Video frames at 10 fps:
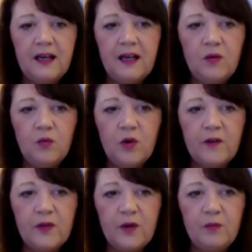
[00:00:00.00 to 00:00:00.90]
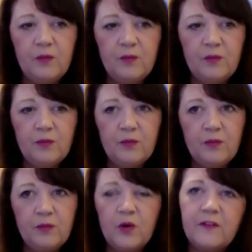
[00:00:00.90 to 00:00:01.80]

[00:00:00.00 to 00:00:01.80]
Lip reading: and one of the